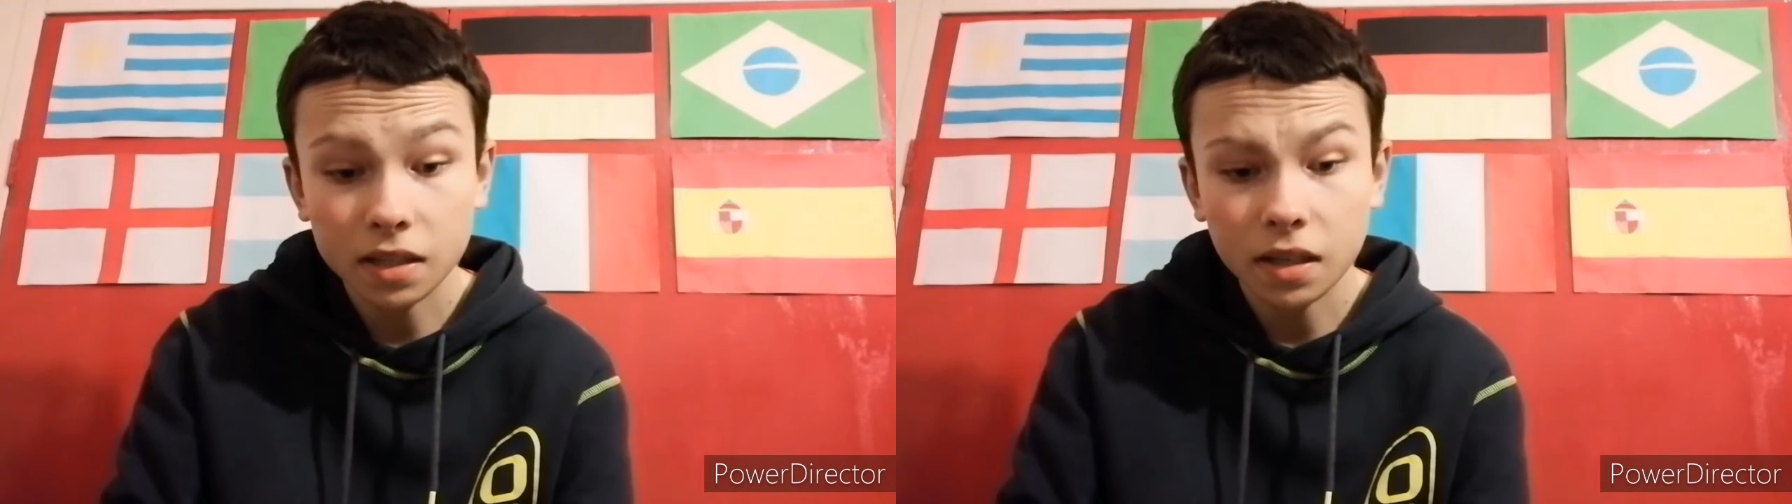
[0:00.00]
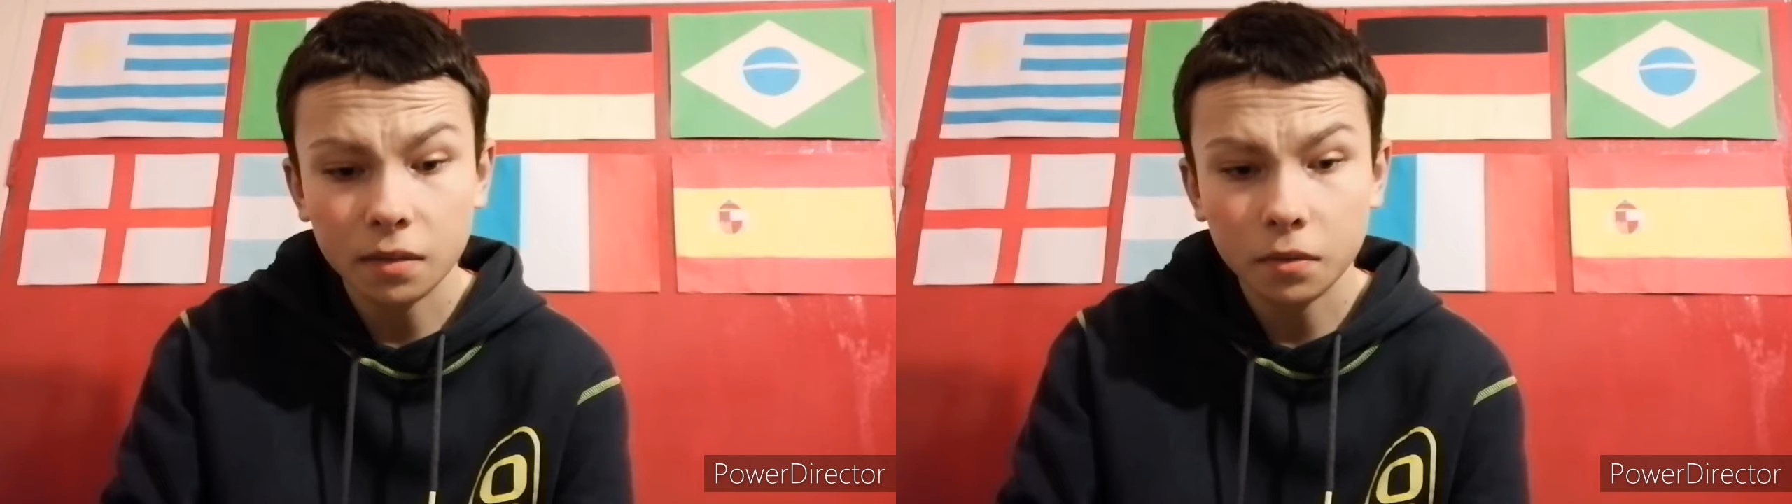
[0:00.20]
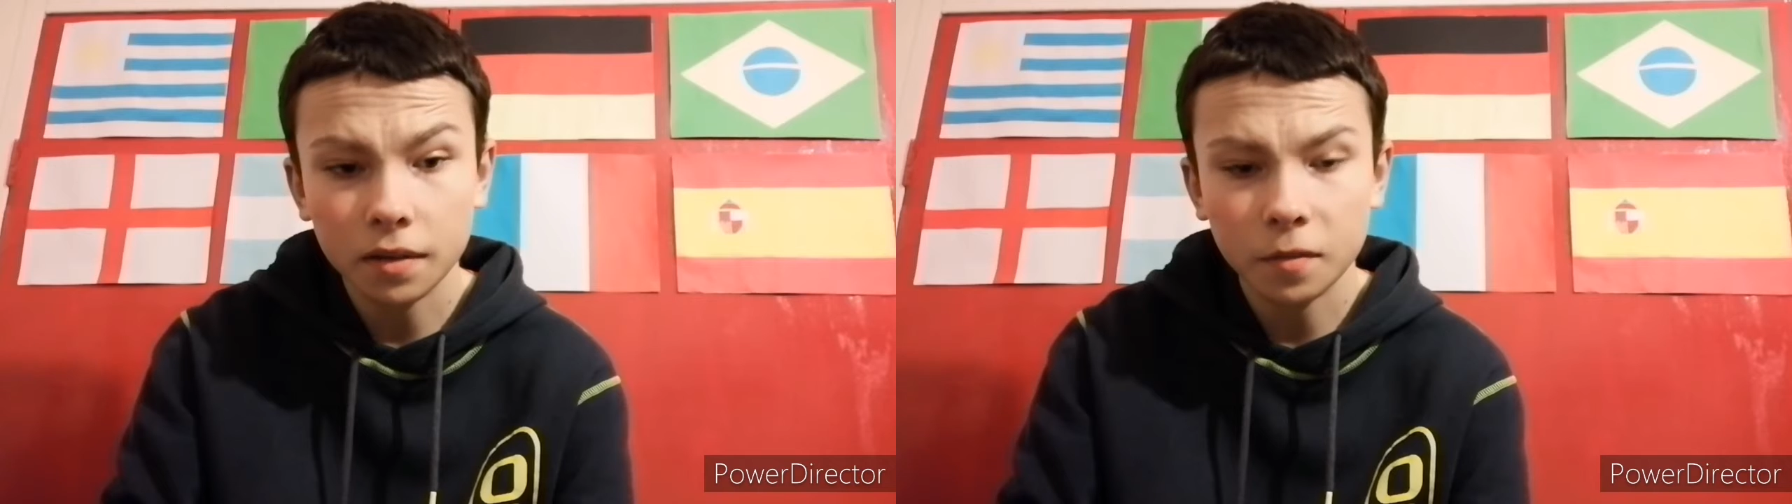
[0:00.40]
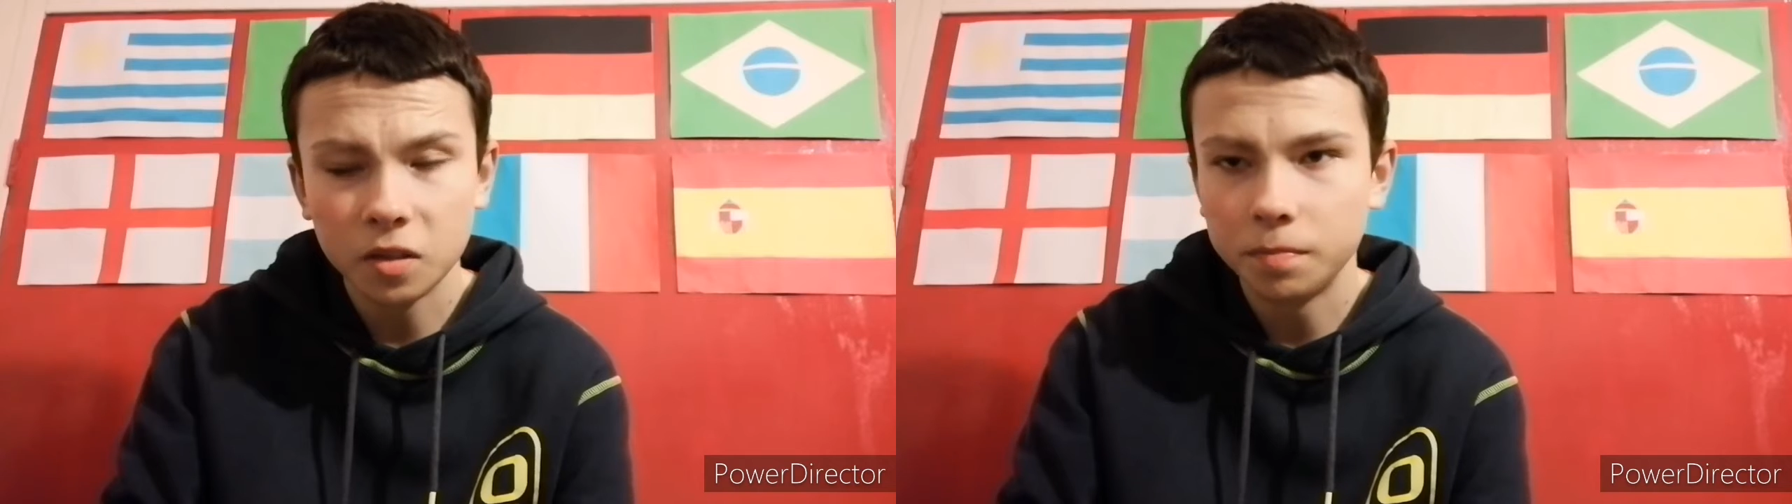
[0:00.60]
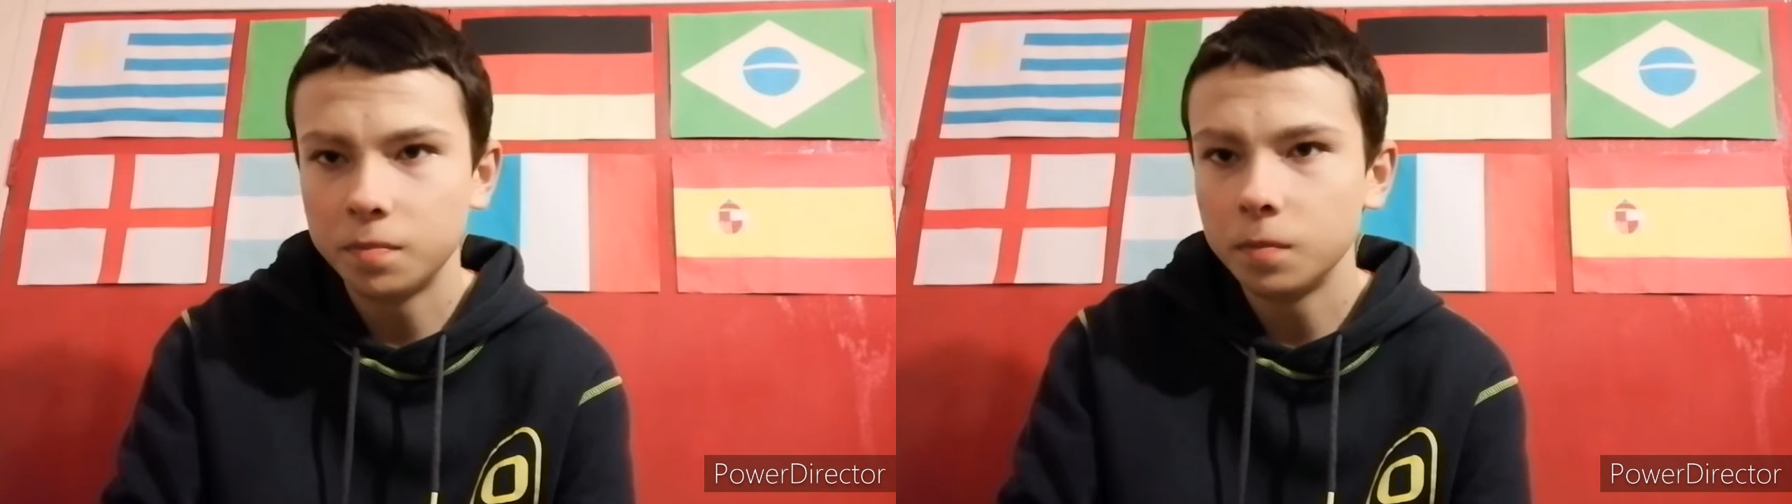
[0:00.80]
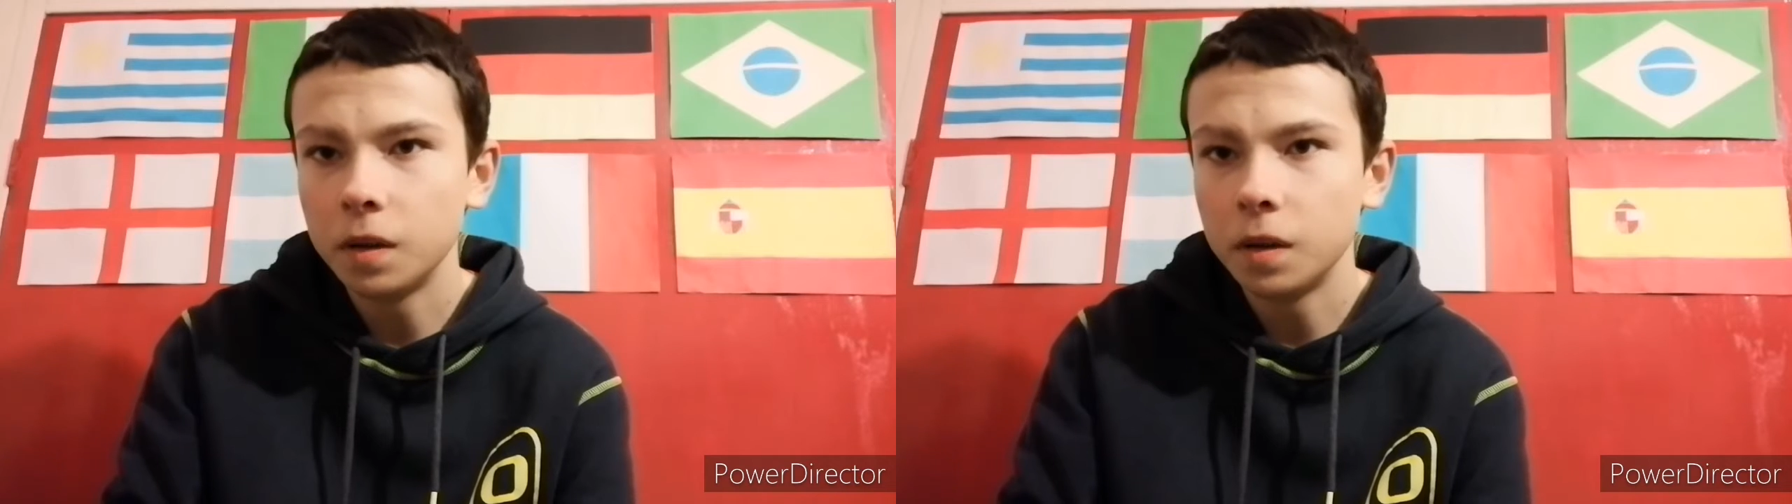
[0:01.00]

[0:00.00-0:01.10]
it